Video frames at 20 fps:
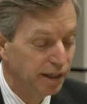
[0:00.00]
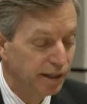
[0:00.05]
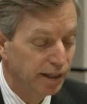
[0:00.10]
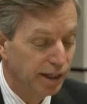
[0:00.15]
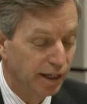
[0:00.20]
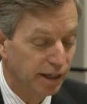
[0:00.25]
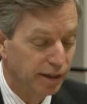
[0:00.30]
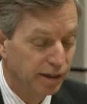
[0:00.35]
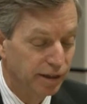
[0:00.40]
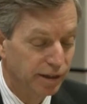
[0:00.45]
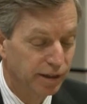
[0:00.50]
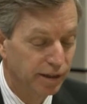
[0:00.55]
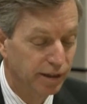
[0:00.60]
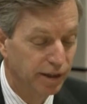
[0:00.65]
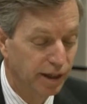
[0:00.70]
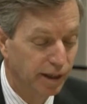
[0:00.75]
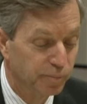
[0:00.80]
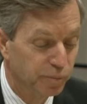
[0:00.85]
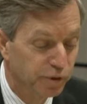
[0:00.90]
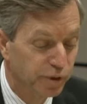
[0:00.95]
Now,
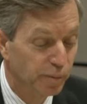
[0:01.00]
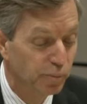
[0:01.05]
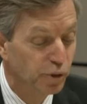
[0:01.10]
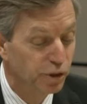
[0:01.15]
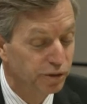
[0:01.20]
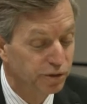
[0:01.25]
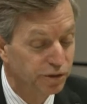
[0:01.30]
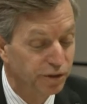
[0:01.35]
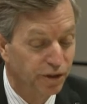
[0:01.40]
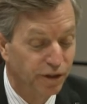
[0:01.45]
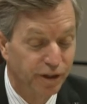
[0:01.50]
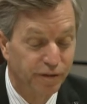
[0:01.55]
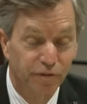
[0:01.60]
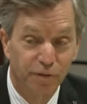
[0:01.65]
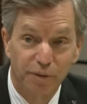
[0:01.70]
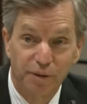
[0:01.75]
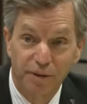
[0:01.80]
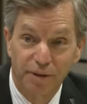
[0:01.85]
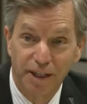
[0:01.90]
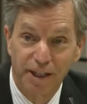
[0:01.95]
I'm somewhat sorry
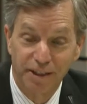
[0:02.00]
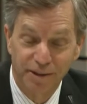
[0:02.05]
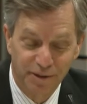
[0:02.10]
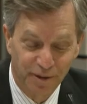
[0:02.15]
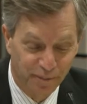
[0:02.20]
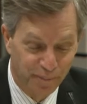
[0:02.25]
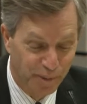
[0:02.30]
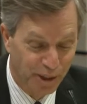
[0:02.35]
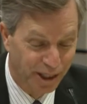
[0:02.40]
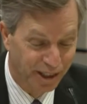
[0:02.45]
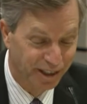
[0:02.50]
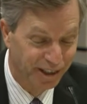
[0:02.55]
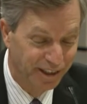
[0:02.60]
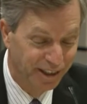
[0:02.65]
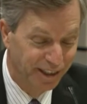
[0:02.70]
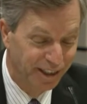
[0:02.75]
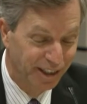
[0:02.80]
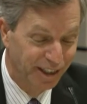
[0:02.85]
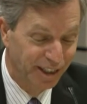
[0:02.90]
for the length of my